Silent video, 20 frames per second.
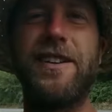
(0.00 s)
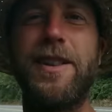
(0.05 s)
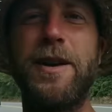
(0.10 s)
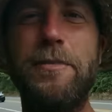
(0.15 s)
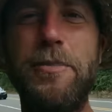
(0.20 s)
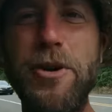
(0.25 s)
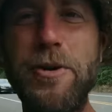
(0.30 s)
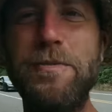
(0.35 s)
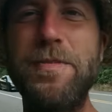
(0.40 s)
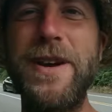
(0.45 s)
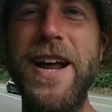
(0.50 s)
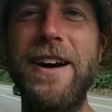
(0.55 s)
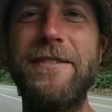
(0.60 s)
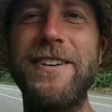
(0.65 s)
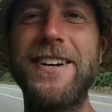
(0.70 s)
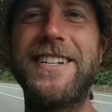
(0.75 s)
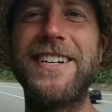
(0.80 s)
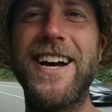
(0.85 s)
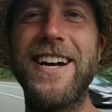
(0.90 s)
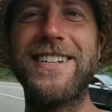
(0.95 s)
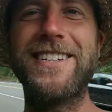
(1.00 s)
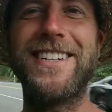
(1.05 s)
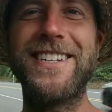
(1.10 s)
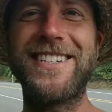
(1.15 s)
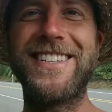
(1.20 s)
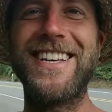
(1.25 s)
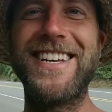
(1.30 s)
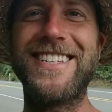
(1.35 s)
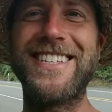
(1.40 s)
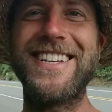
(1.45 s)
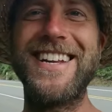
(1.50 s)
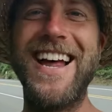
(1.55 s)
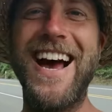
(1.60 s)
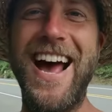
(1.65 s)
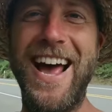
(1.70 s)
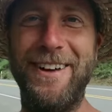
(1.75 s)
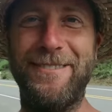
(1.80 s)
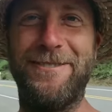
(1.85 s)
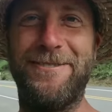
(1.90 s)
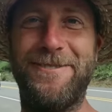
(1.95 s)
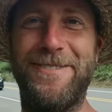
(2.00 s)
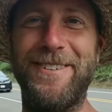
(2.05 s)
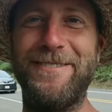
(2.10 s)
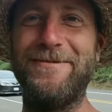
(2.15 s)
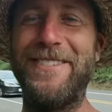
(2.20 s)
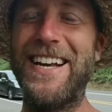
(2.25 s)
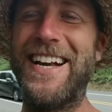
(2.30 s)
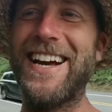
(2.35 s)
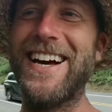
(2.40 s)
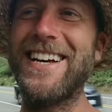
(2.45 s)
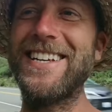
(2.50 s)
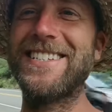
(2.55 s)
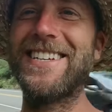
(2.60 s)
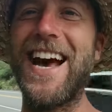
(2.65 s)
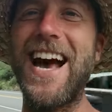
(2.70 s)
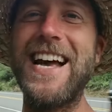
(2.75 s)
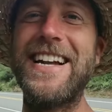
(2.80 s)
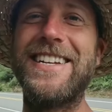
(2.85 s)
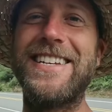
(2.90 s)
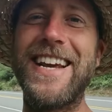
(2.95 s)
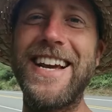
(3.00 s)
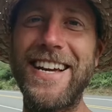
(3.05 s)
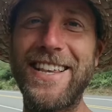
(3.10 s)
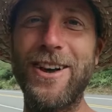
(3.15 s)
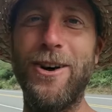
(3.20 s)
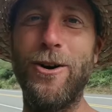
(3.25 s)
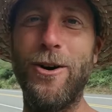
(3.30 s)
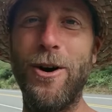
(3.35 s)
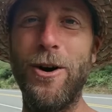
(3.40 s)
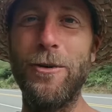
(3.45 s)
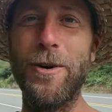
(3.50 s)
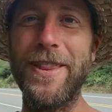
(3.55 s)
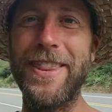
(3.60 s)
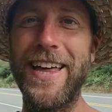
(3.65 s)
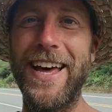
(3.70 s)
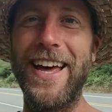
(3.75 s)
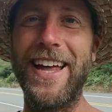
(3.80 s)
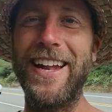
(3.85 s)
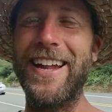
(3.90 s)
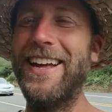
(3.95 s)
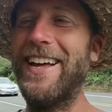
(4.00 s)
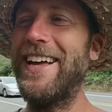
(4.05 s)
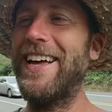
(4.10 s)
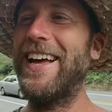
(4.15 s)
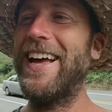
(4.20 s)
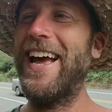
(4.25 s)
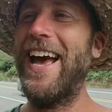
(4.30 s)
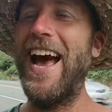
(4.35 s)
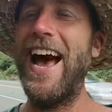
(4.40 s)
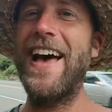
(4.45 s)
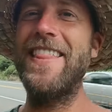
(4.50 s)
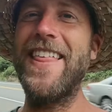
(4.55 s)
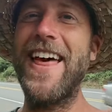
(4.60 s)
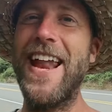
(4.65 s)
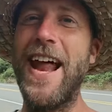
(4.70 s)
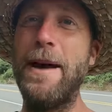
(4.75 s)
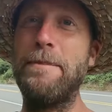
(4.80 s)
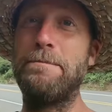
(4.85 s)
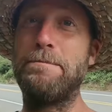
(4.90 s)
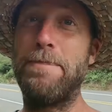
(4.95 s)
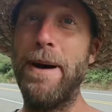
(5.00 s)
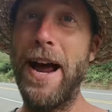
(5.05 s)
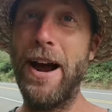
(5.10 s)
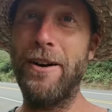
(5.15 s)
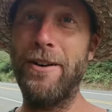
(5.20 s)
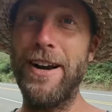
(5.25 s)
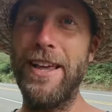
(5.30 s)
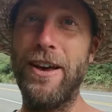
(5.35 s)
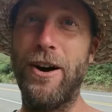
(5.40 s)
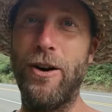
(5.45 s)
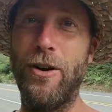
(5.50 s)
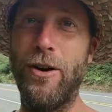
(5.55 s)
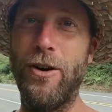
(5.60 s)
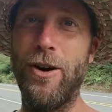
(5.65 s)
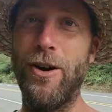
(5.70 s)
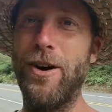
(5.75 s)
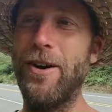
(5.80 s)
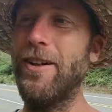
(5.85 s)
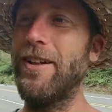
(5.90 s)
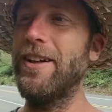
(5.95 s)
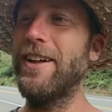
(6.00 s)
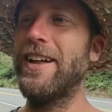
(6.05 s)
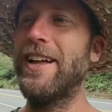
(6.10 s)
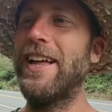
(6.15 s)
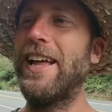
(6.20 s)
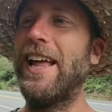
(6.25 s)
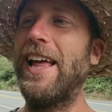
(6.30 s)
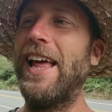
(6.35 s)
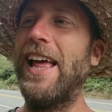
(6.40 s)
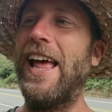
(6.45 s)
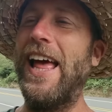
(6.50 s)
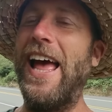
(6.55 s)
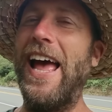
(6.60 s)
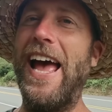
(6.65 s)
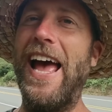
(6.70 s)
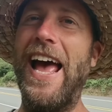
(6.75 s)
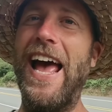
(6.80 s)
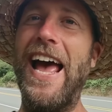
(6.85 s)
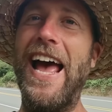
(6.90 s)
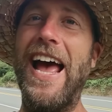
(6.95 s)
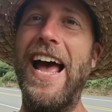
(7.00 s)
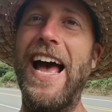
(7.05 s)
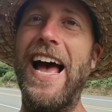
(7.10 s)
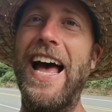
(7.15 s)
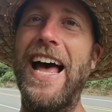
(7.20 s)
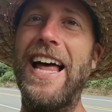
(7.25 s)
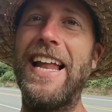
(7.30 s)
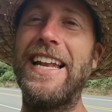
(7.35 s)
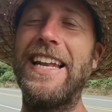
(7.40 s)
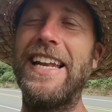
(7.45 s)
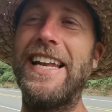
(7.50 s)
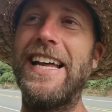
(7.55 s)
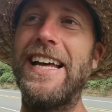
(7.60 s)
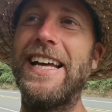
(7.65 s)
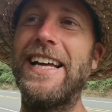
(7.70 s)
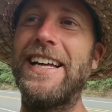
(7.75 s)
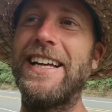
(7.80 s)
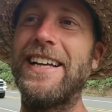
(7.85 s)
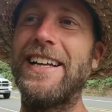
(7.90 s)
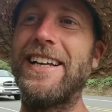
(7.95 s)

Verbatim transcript: the poop never touches this knife because I dig the hole with it and then I bury the hole and the,